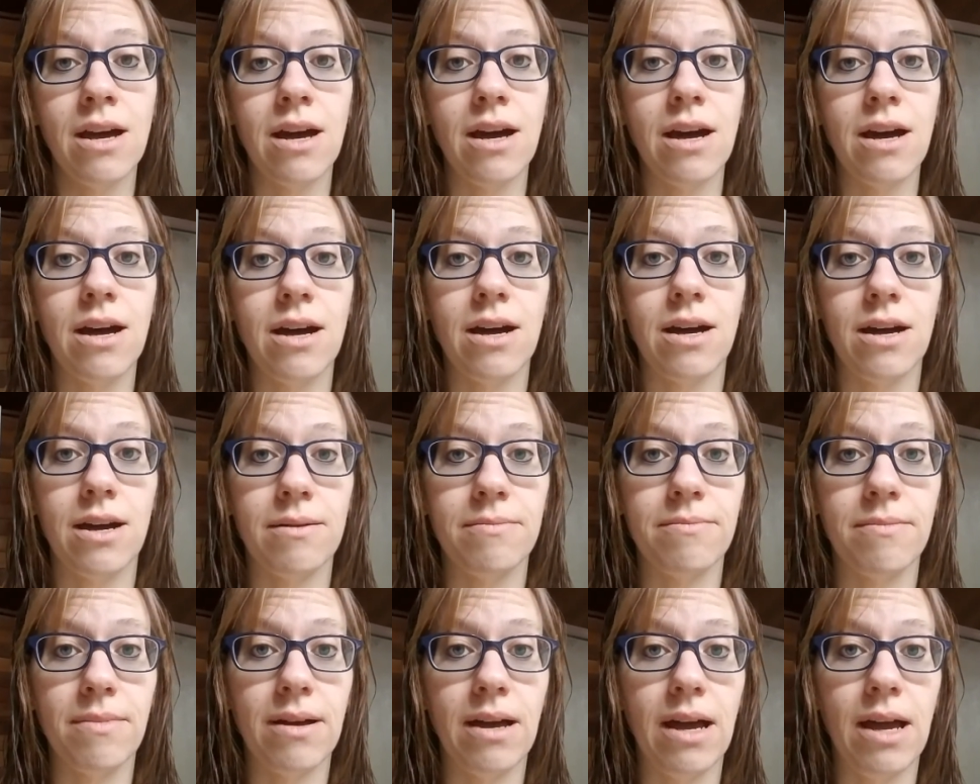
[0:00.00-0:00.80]

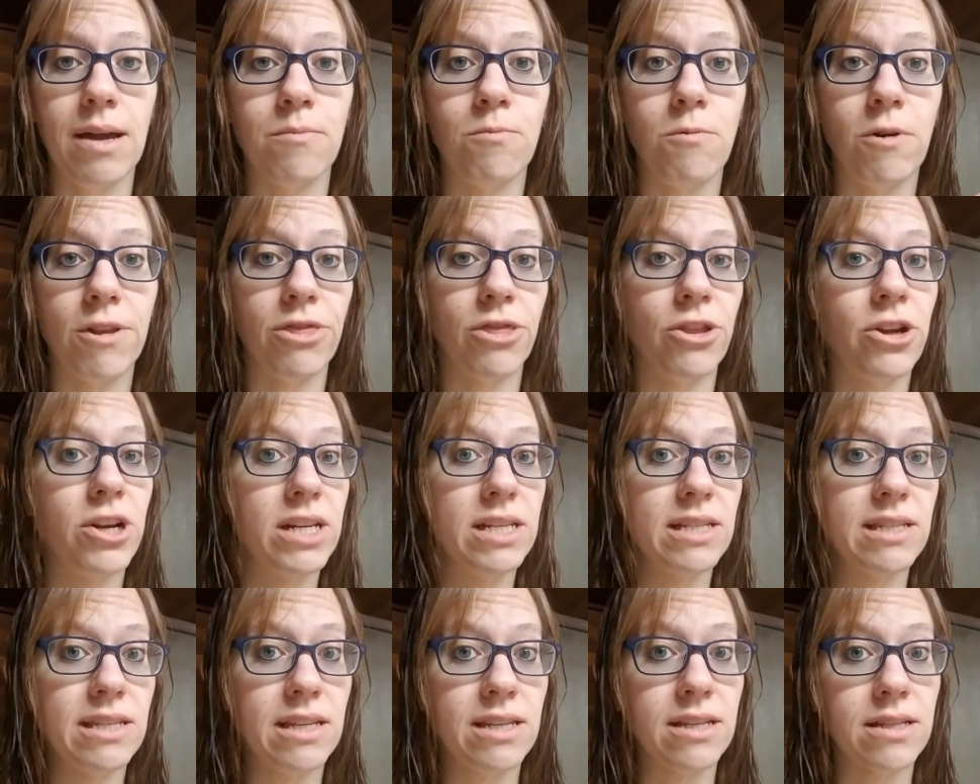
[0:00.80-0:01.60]
I'm
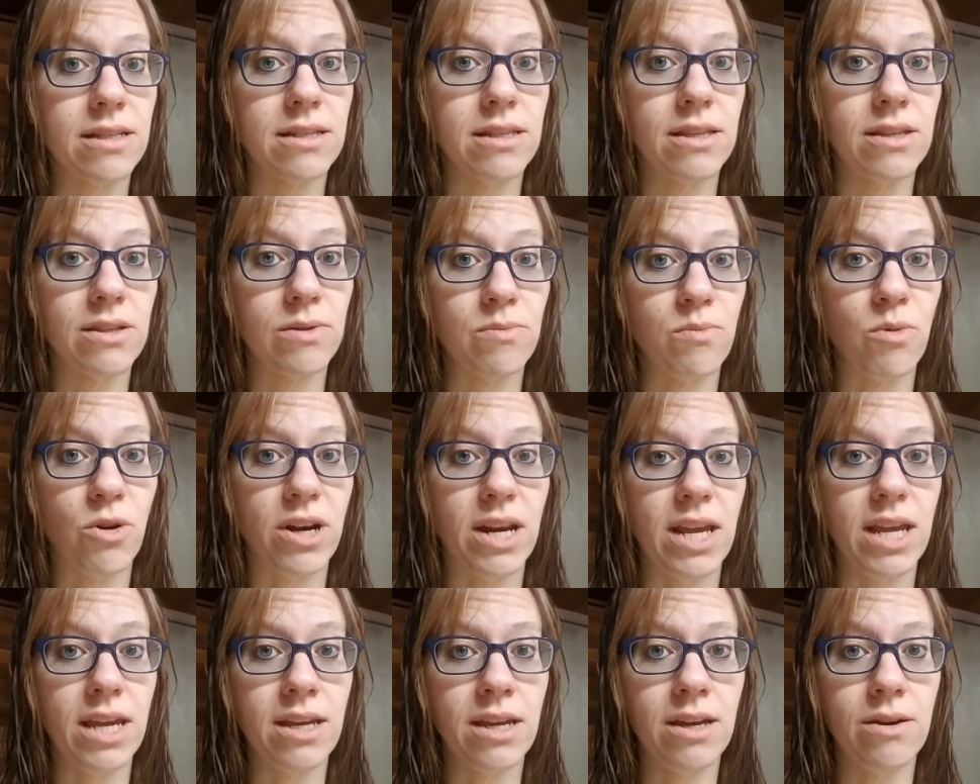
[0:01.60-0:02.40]
136 this
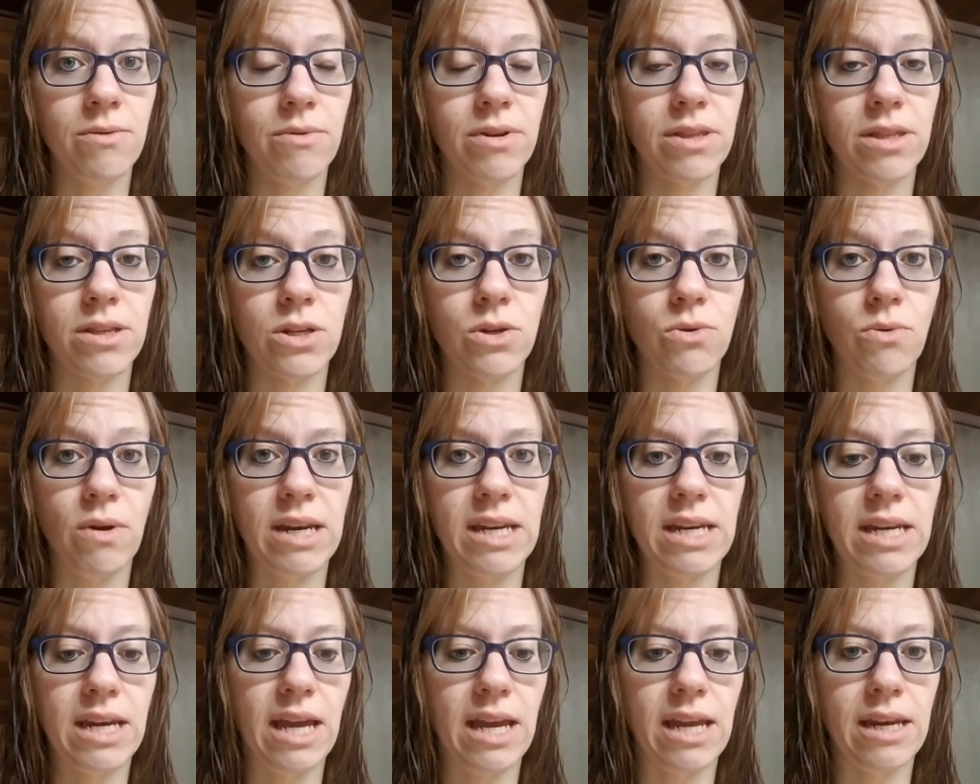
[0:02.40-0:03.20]
morning with
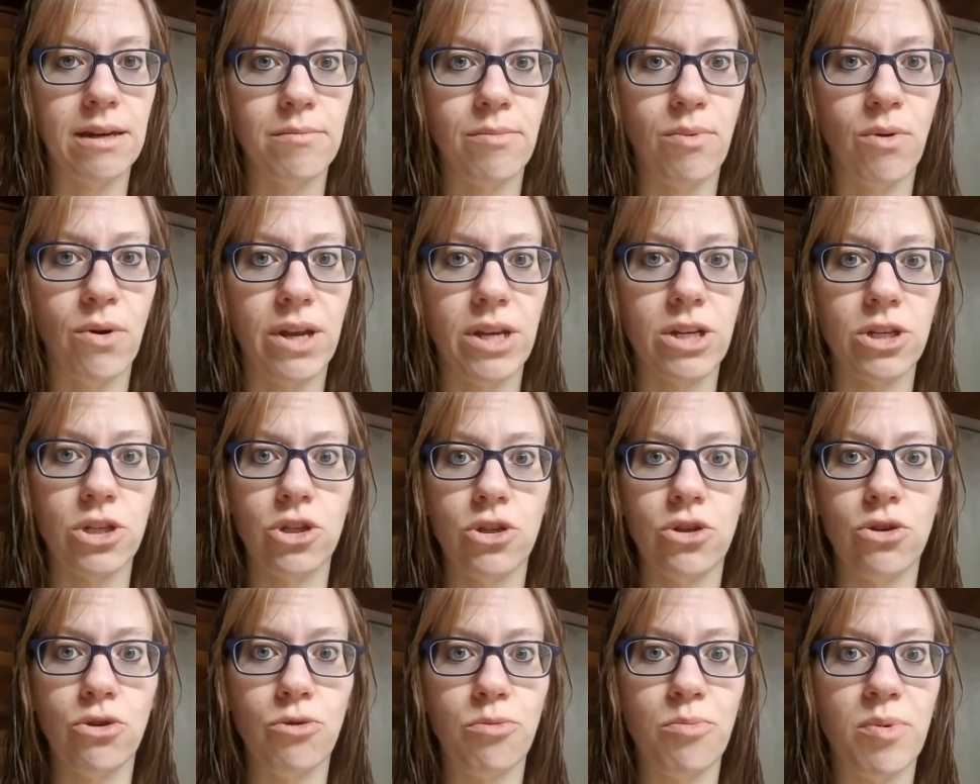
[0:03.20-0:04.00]

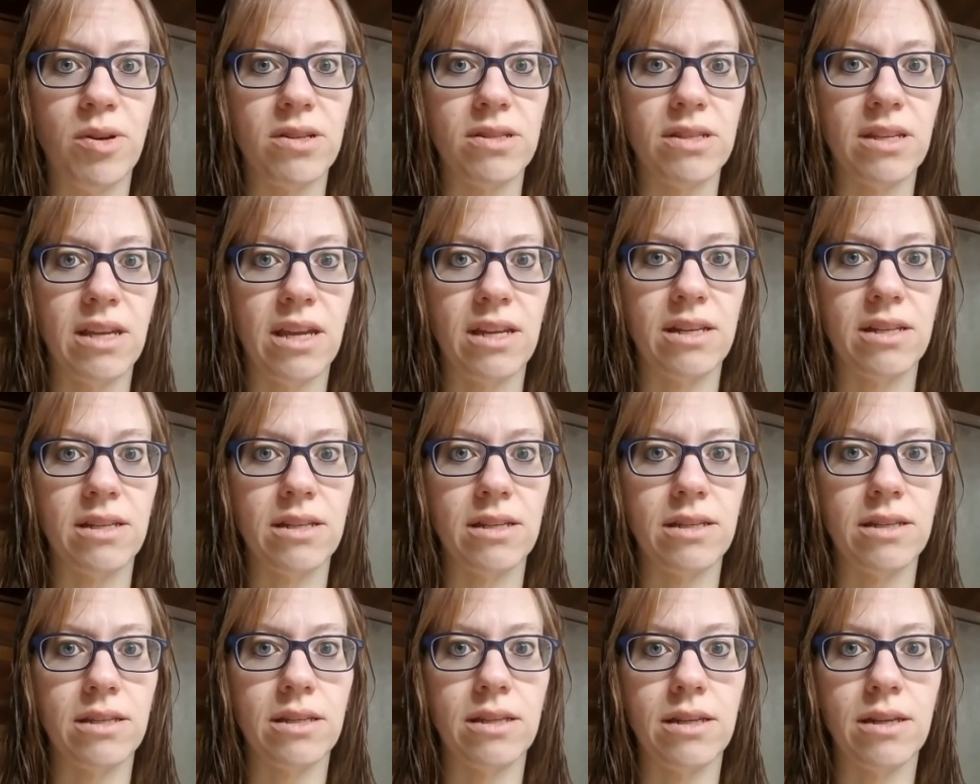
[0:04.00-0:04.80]
29.2%
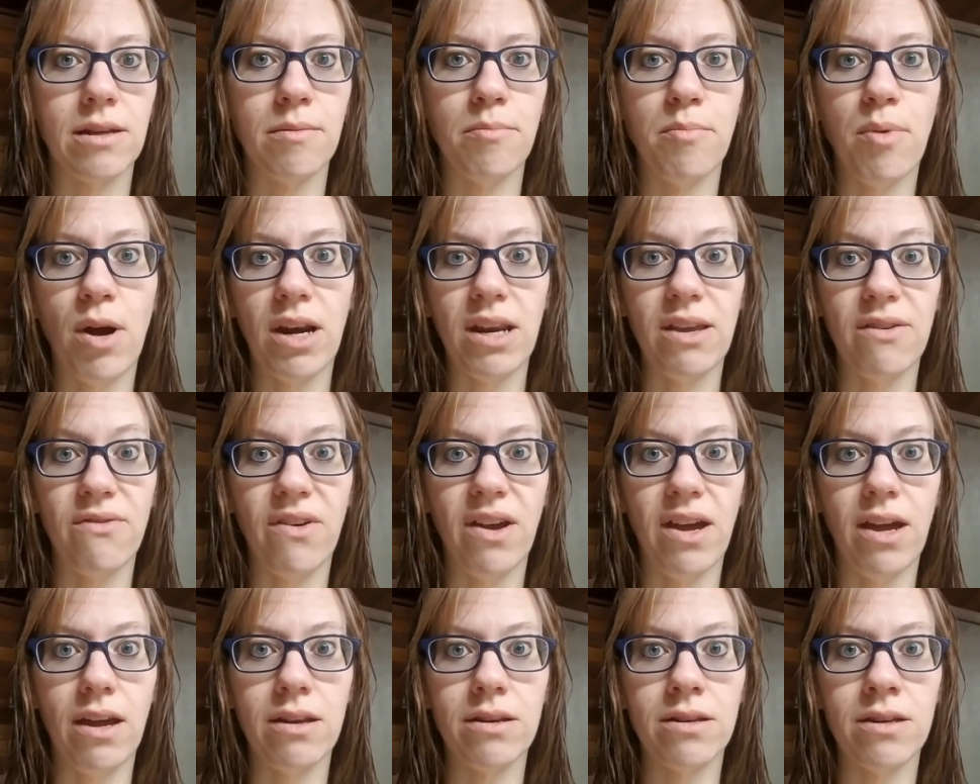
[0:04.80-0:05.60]
body
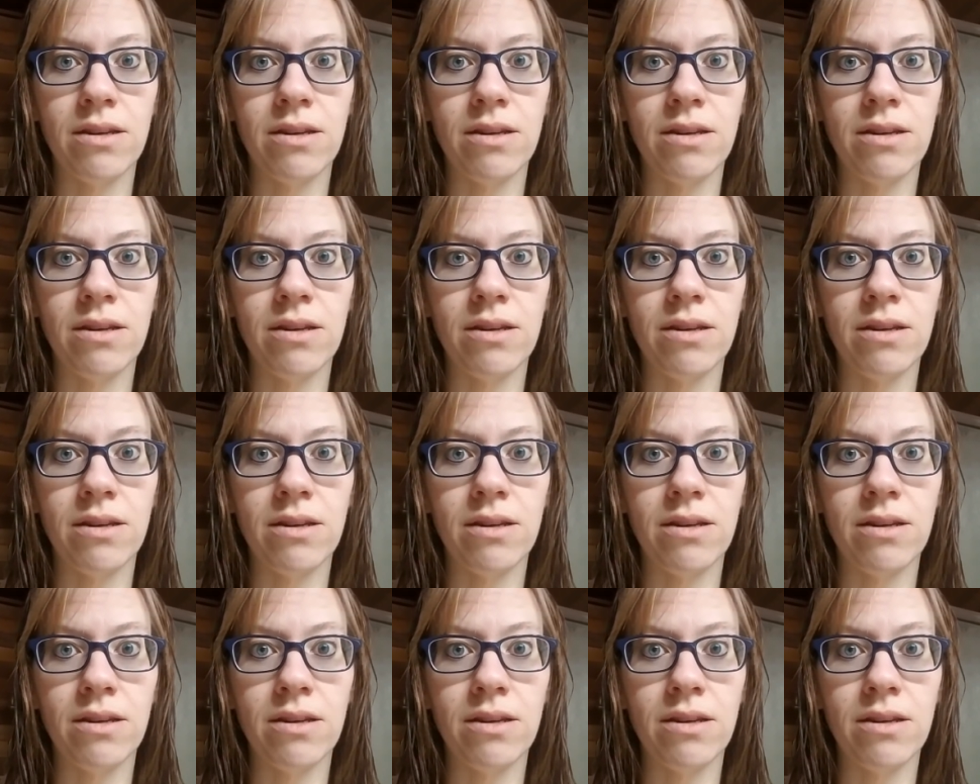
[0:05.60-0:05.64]
fat.